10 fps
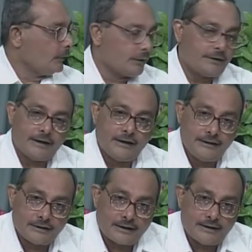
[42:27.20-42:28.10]
Bond, yes. an
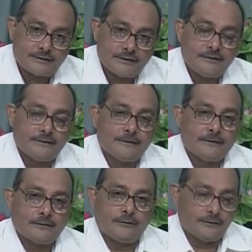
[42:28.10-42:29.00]
Indian writer,
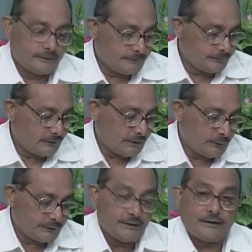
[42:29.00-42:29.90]
uh,
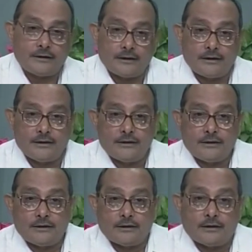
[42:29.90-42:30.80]
was in.
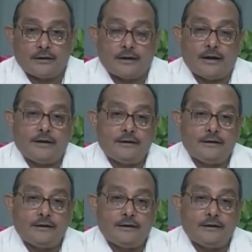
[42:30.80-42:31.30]
Yes, I